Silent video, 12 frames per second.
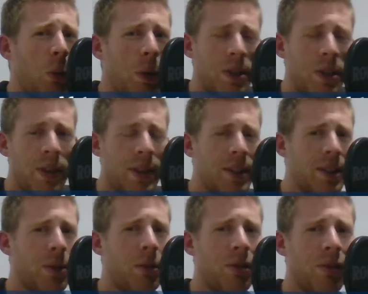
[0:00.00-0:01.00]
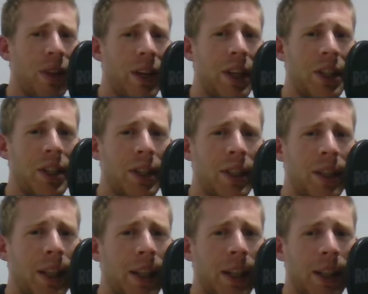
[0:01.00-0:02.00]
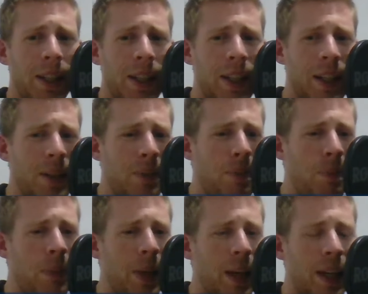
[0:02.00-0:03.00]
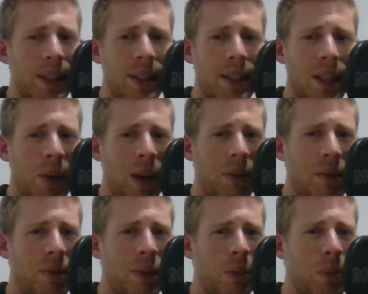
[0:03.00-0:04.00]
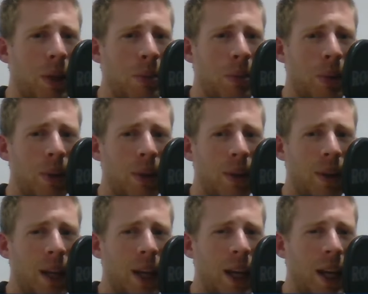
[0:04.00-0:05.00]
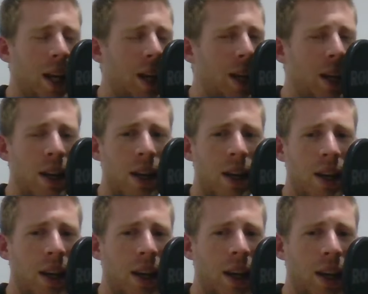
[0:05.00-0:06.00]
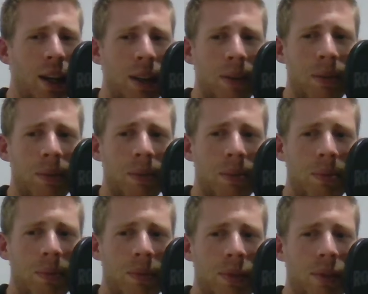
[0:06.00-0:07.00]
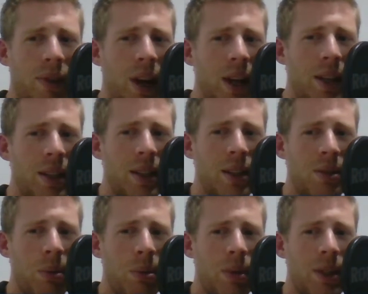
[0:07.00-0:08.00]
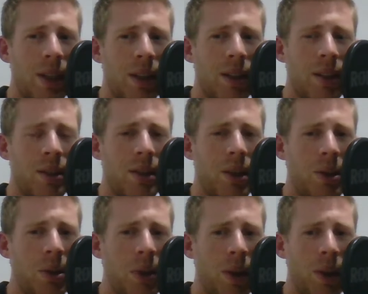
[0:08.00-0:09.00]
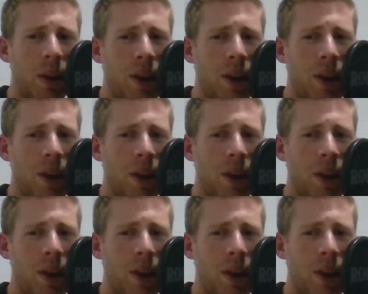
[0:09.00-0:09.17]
this is all finished. I can see we have a few people in. France is represented as usual.